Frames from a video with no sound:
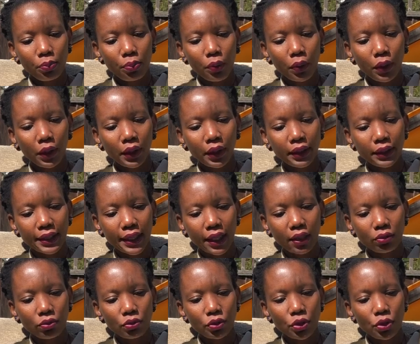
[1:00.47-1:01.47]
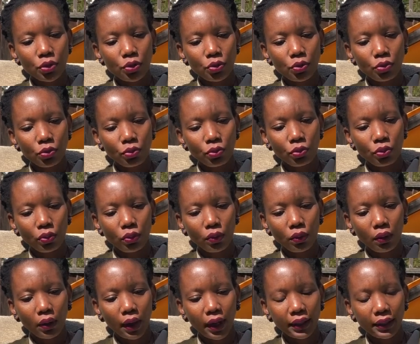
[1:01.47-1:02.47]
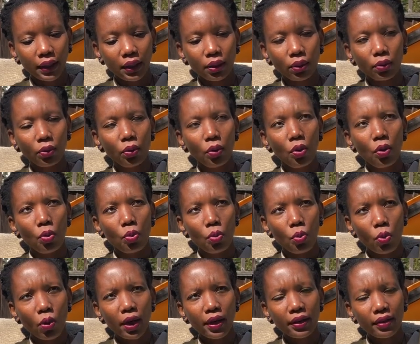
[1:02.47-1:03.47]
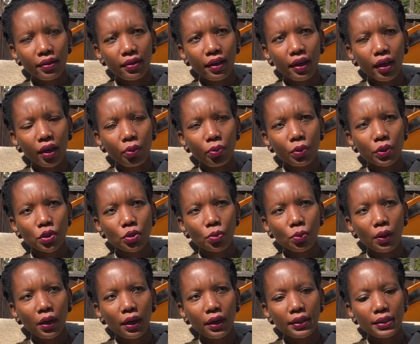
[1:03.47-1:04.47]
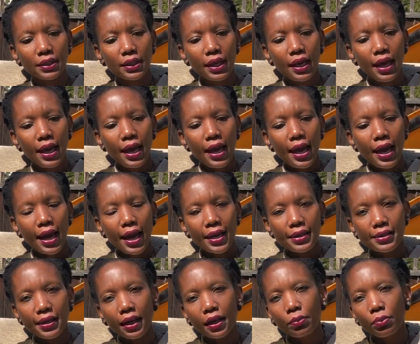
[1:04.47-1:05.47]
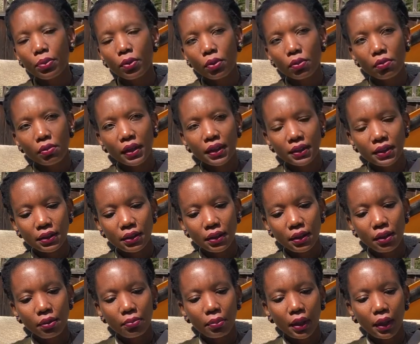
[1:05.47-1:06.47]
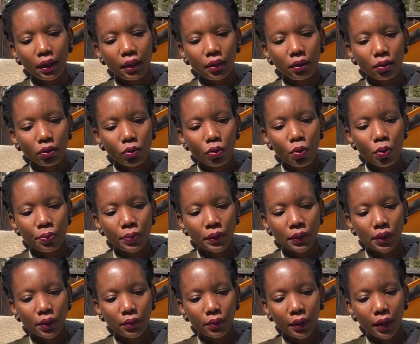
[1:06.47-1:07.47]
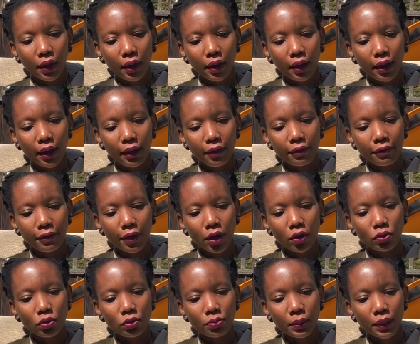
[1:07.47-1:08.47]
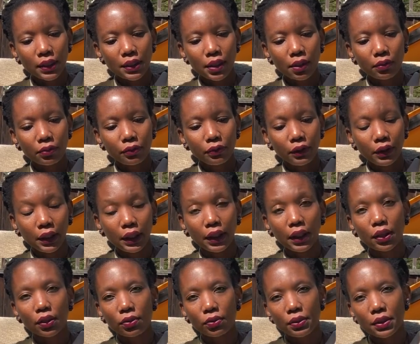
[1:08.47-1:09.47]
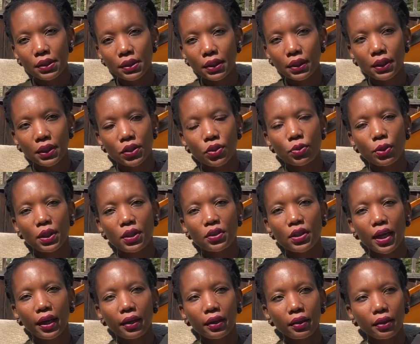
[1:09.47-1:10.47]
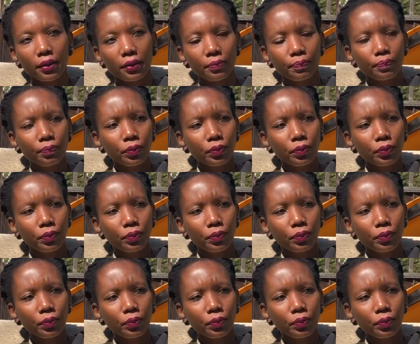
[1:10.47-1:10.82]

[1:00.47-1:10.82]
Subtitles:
boiling down to, I think, one thing, which was as I had progressed in my corporate career, I found myself feeling increasingly straitjacketed